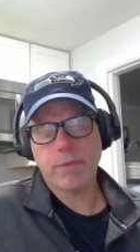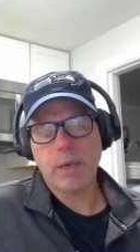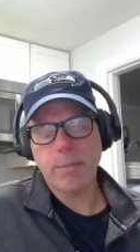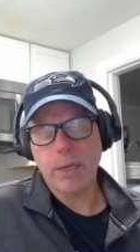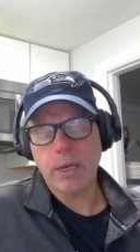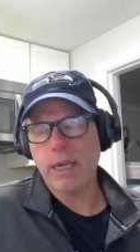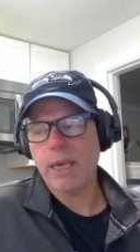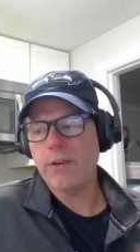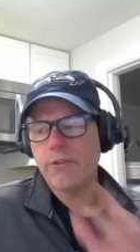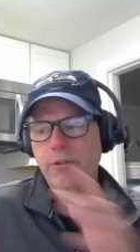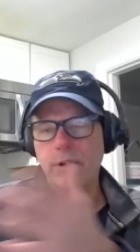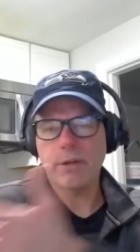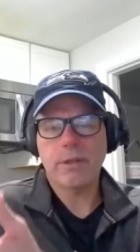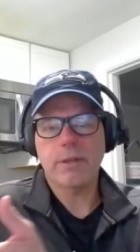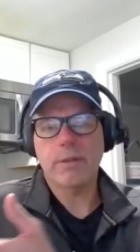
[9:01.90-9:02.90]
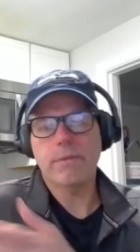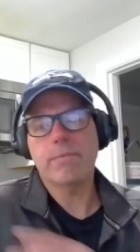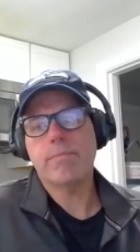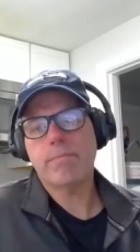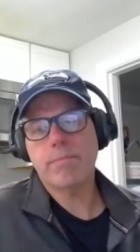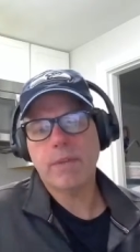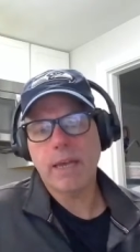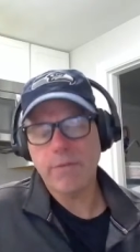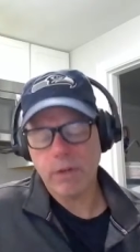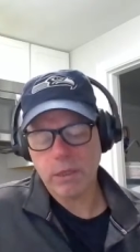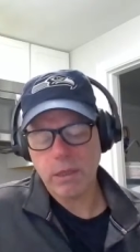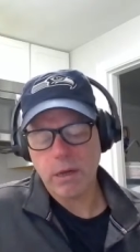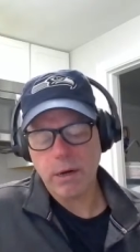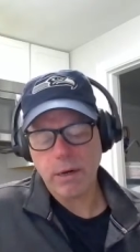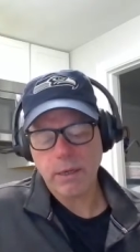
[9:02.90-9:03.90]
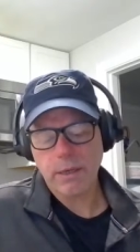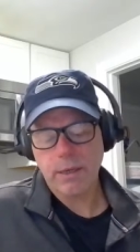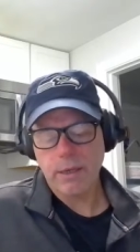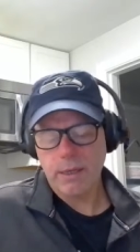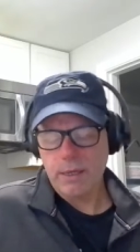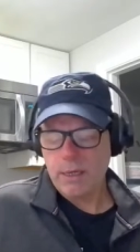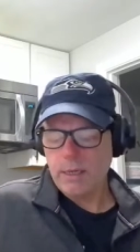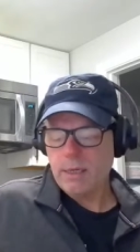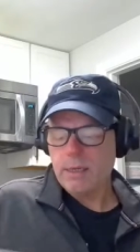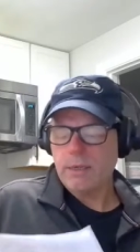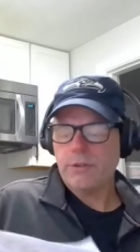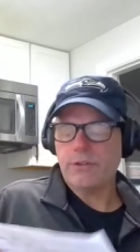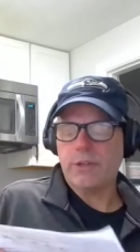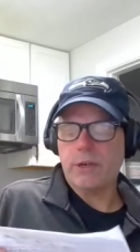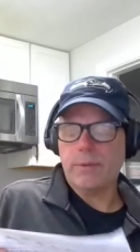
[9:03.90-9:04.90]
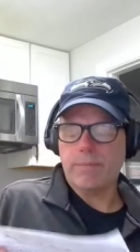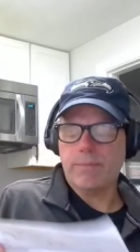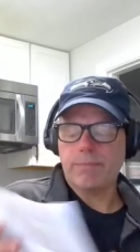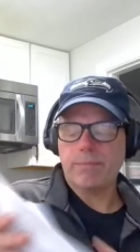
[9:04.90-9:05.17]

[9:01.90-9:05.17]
communication to David Clark. So